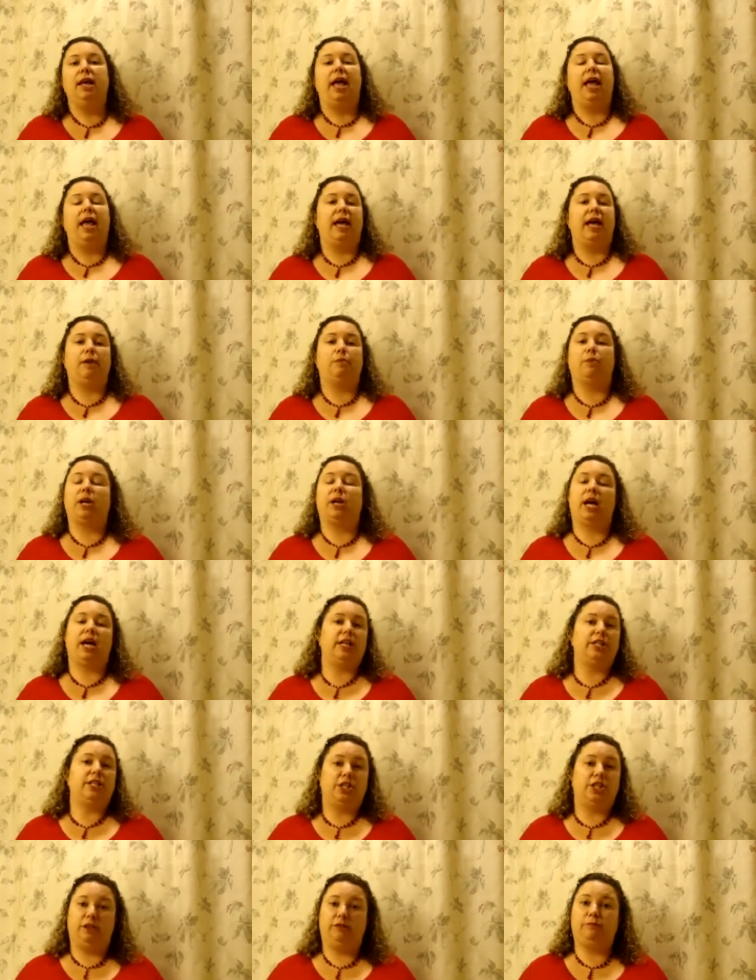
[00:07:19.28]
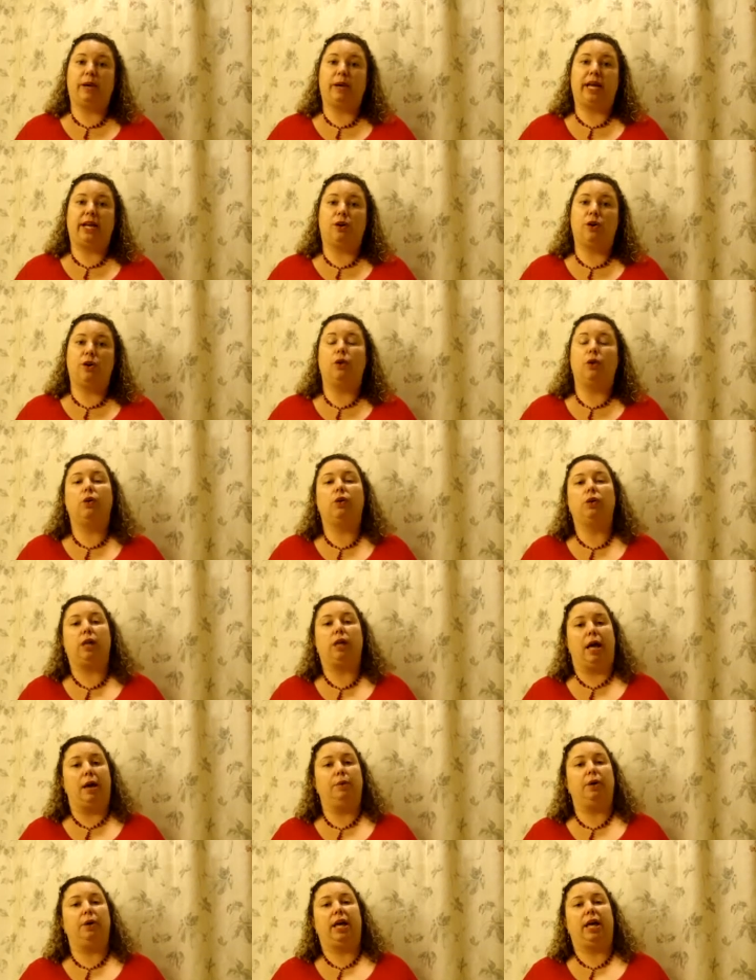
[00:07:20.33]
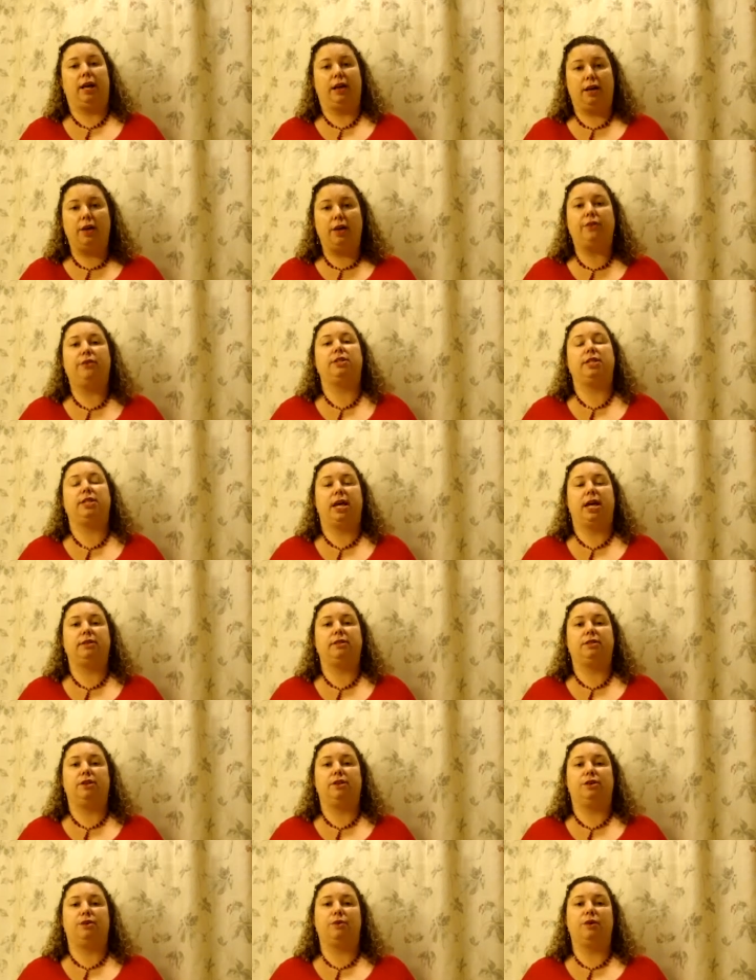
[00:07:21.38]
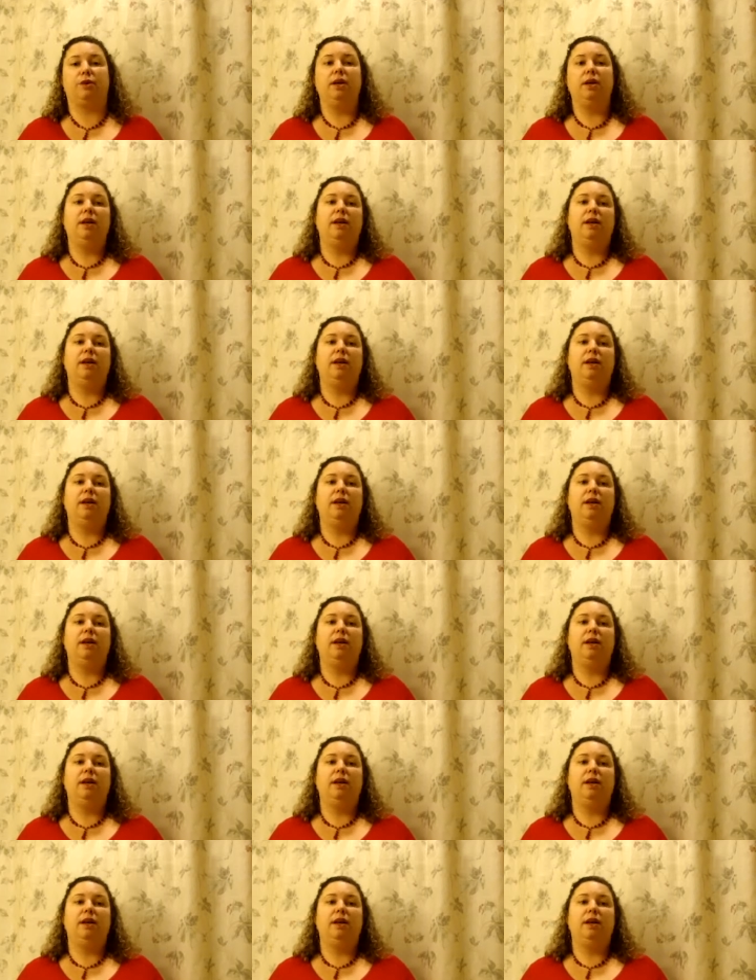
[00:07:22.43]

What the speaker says: And when I achieve my goal, I will get another tattoo.